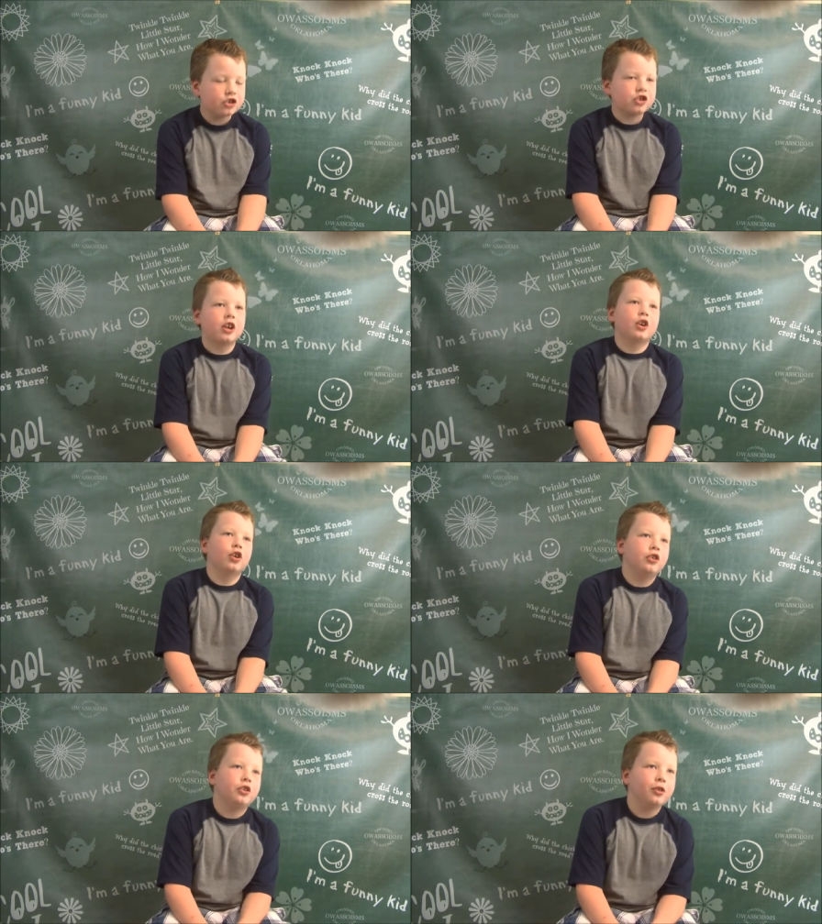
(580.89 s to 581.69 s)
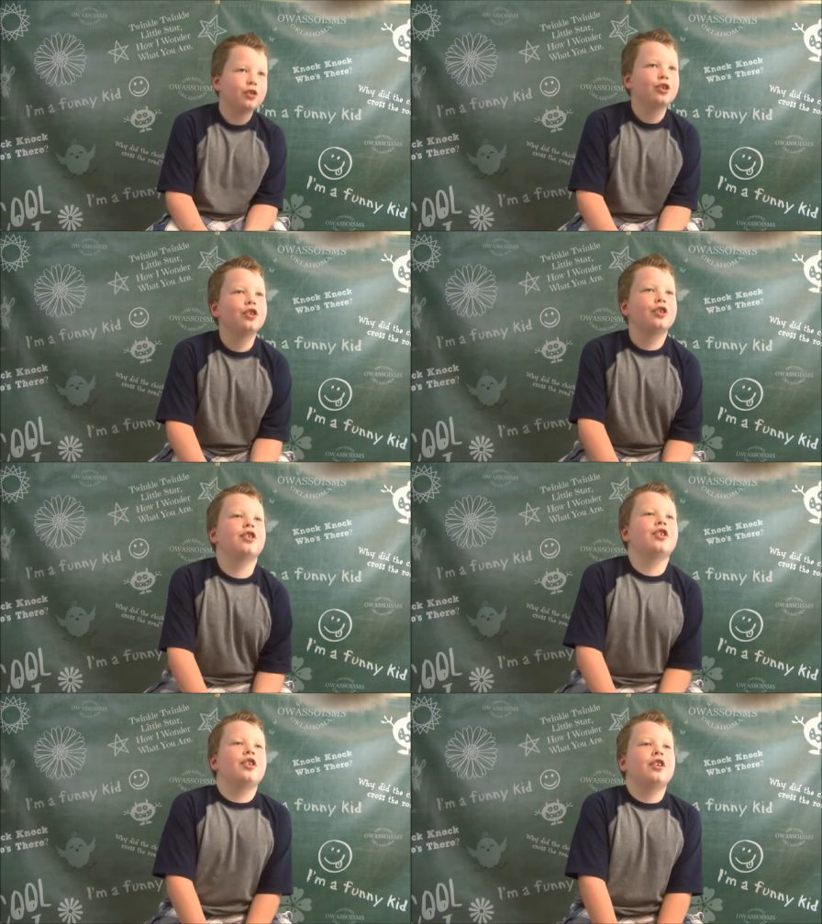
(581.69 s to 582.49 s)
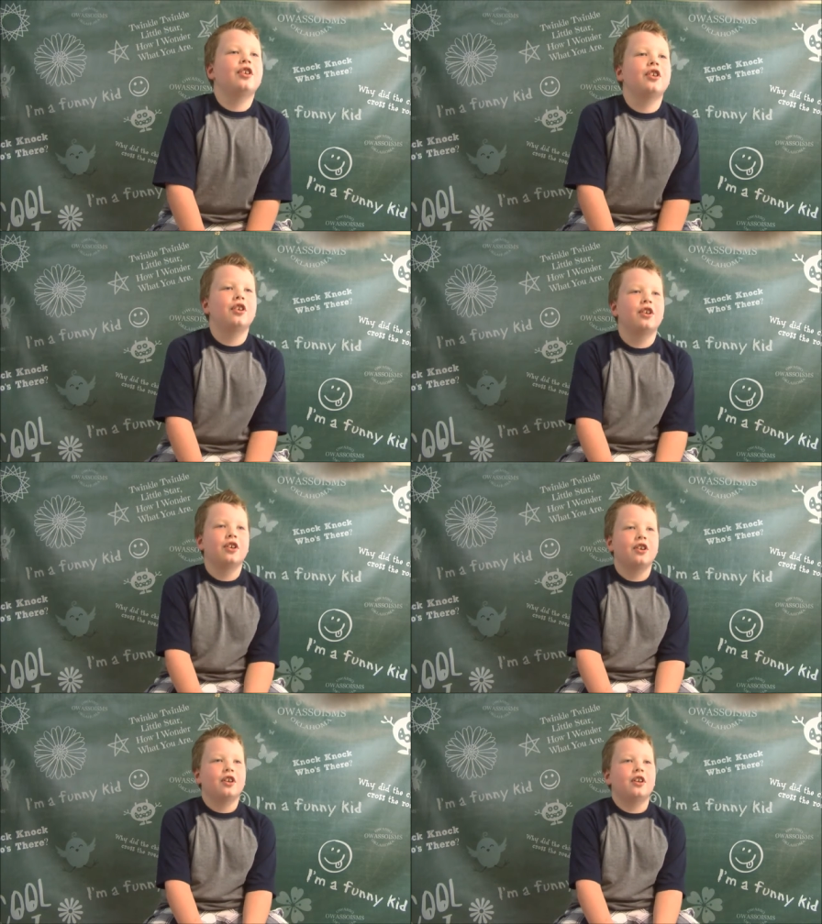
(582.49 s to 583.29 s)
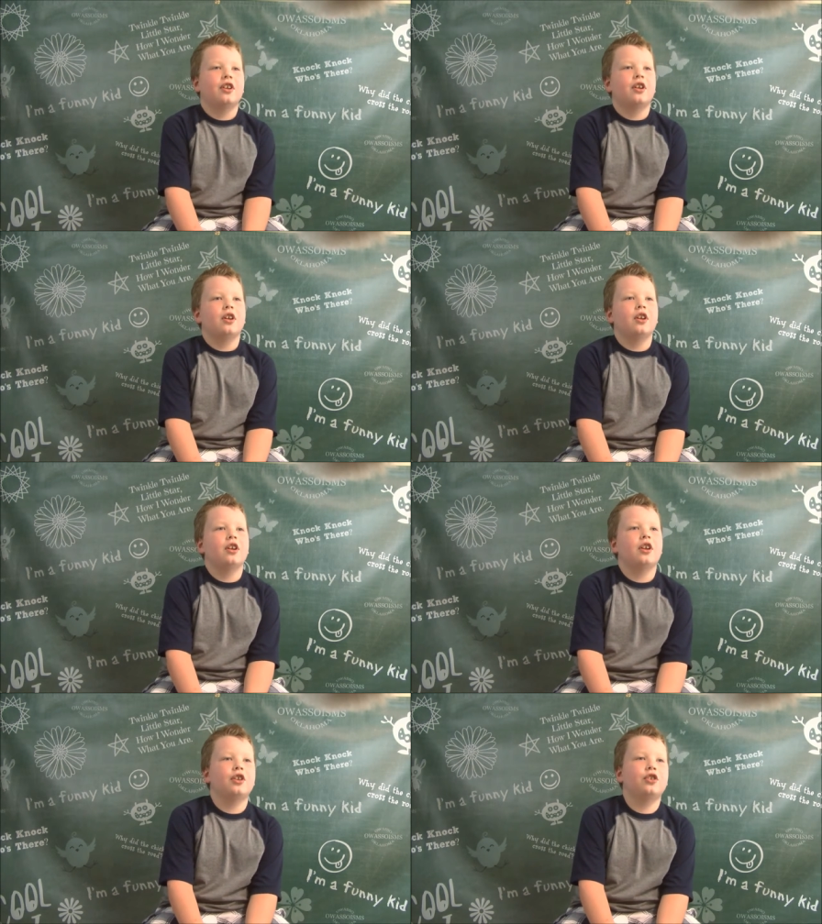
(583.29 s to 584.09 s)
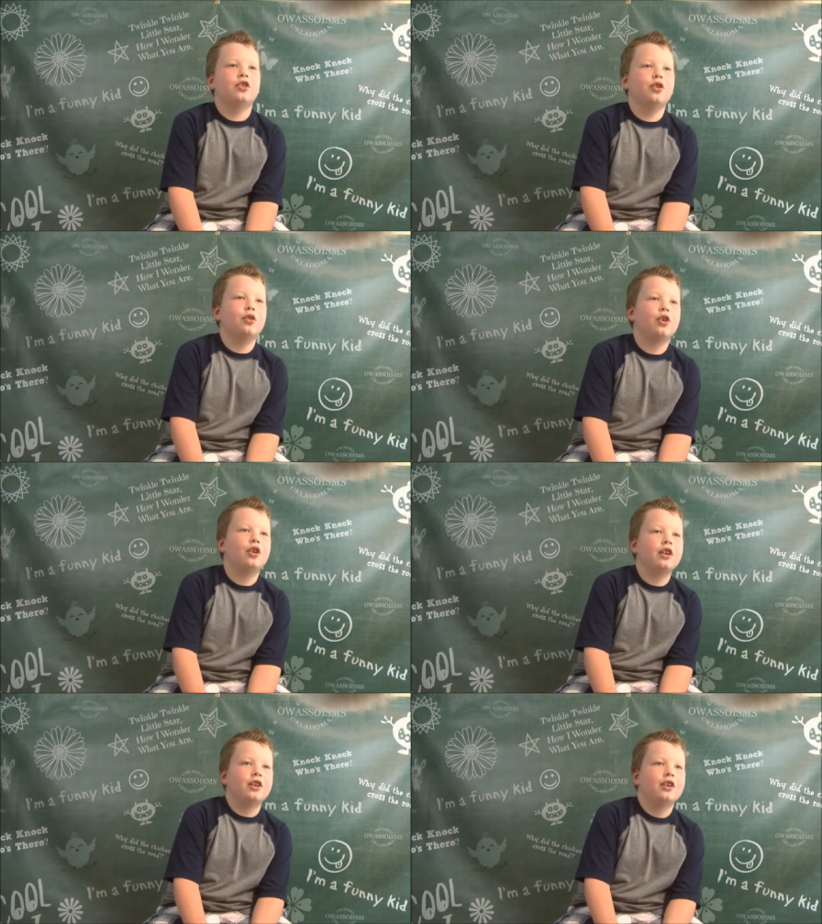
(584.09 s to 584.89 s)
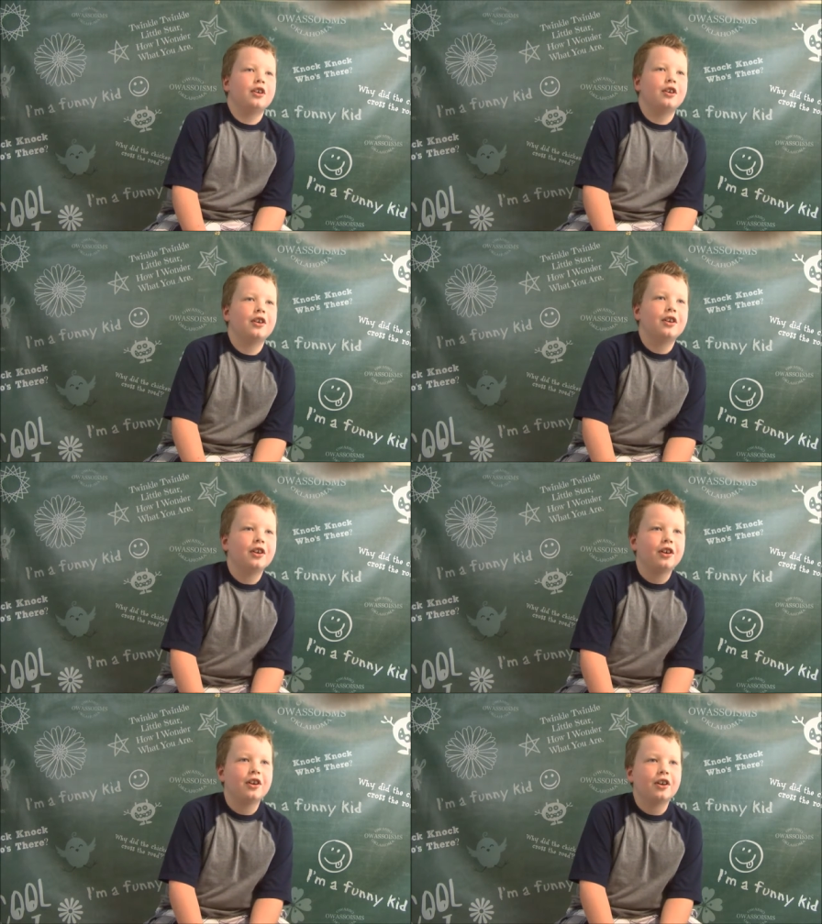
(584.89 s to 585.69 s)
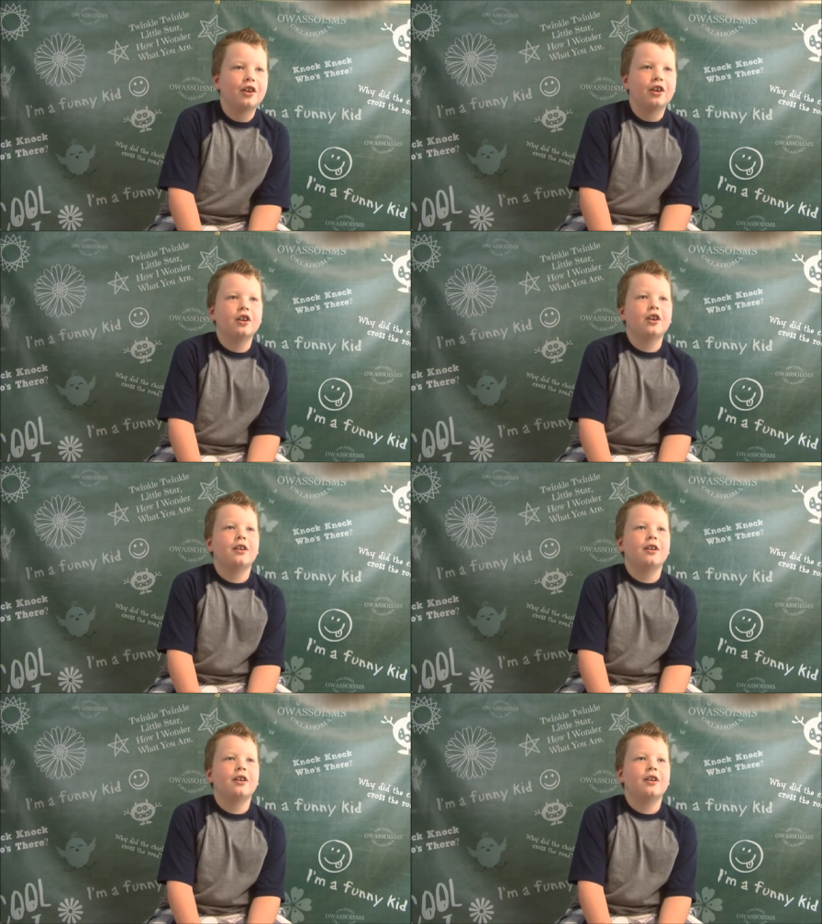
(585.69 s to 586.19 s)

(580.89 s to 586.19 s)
Cheddar's. Cheddar's? Oh, I love Cheddar's. It's so good. What do you like to eat at Cheddar's?